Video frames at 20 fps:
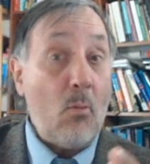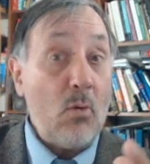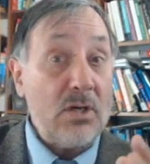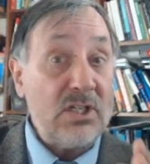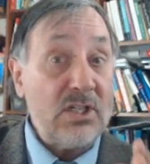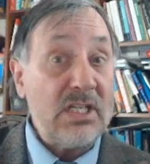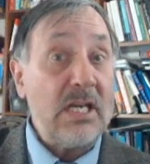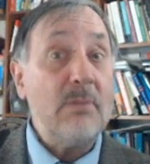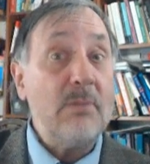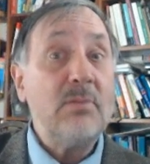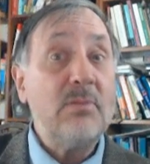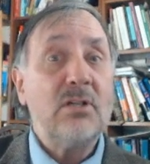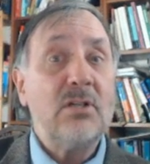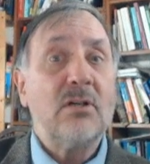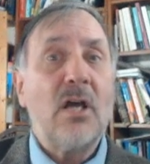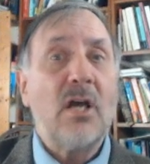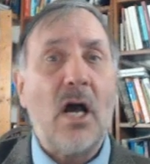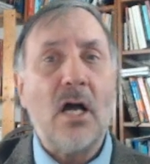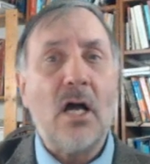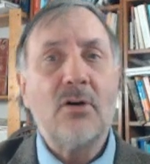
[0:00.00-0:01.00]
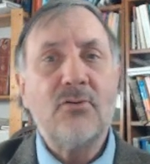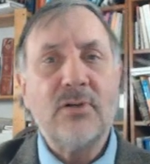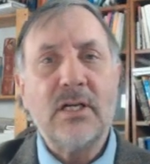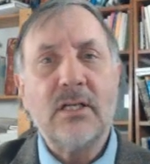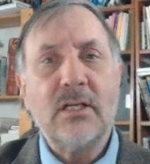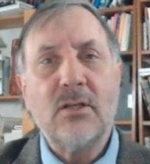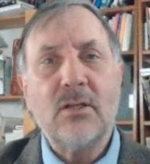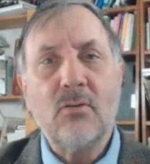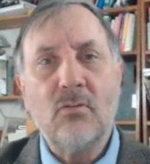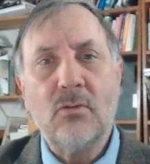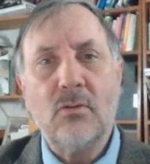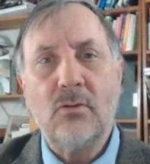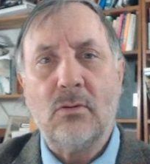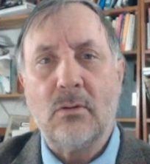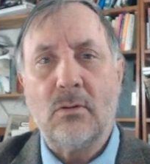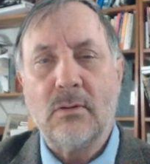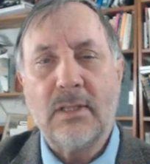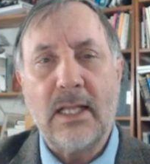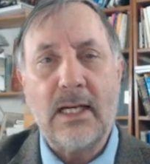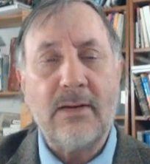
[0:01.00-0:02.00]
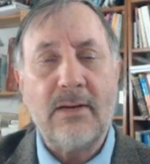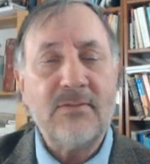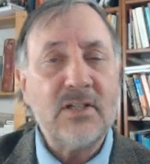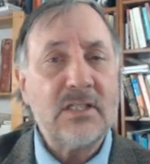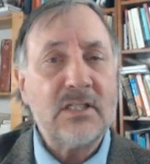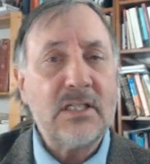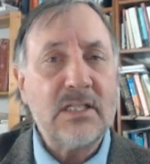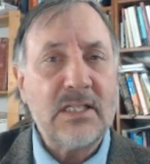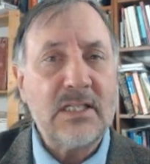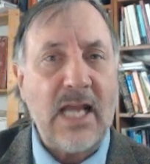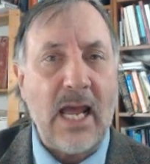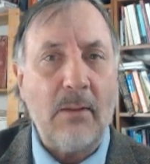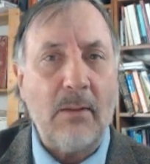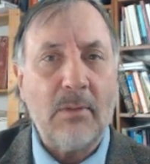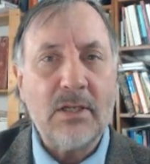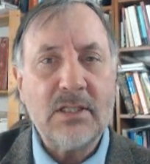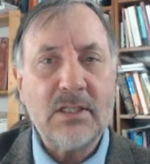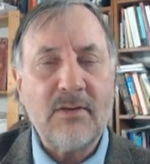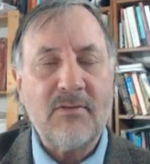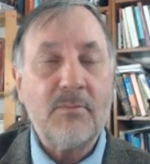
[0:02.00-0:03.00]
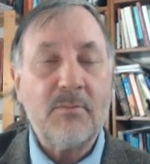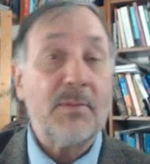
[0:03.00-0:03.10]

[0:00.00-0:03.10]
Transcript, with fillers: which seems to contradict the rule that I've just established.